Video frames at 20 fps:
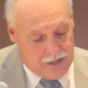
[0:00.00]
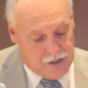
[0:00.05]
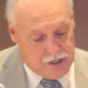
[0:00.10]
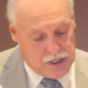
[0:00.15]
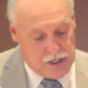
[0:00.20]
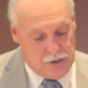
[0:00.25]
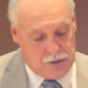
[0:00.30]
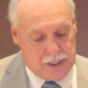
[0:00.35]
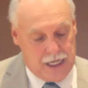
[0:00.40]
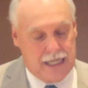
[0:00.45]
The
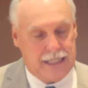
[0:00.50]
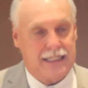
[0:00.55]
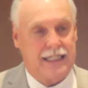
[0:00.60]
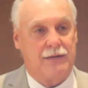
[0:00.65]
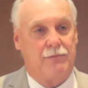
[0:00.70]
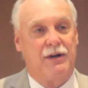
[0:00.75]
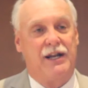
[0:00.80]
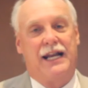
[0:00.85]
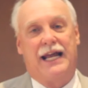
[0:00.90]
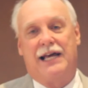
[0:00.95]
New
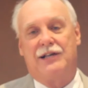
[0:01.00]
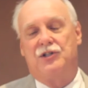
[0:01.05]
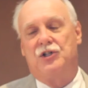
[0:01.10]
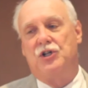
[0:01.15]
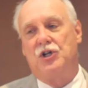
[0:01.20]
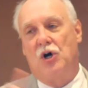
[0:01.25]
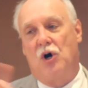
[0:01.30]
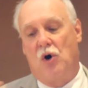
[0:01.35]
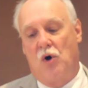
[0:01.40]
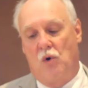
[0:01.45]
Testament has
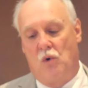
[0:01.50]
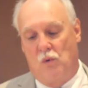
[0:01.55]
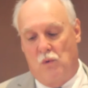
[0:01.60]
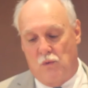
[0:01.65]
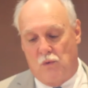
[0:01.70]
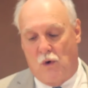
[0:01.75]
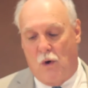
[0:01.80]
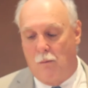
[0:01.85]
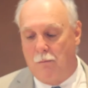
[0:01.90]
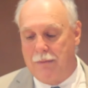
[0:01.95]

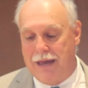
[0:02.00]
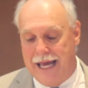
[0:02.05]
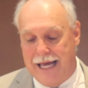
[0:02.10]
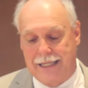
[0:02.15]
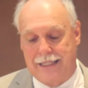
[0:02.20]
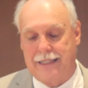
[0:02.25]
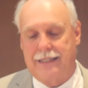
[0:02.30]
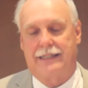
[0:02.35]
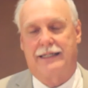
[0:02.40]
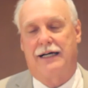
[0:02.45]
no
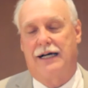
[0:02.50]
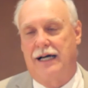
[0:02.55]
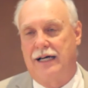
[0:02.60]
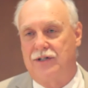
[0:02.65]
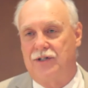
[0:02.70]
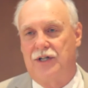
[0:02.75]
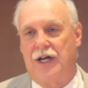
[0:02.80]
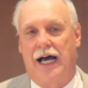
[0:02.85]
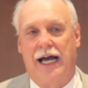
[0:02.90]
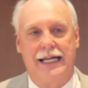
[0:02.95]

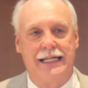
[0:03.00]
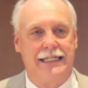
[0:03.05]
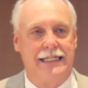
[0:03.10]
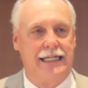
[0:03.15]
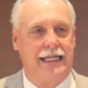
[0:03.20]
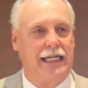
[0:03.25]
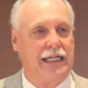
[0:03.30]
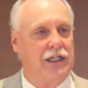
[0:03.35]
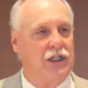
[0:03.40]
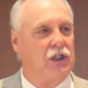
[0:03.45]
romanticized
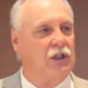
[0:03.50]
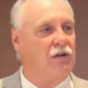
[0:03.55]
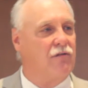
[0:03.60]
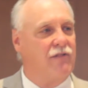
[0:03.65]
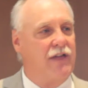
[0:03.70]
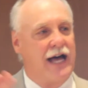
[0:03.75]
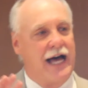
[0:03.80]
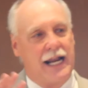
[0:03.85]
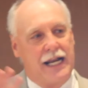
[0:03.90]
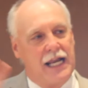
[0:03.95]

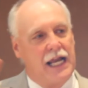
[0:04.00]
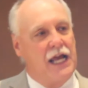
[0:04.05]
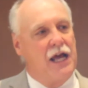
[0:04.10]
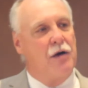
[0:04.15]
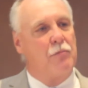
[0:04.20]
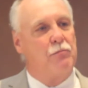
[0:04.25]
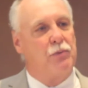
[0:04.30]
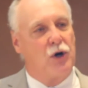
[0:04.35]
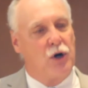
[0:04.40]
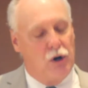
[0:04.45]
ideal of
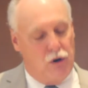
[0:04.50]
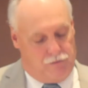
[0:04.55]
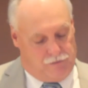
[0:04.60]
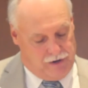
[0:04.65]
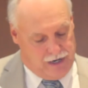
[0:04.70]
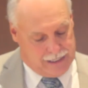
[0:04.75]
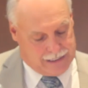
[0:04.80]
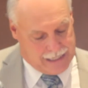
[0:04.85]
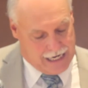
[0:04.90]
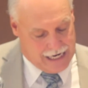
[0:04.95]
that
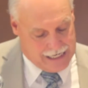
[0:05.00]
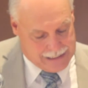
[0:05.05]
perfect,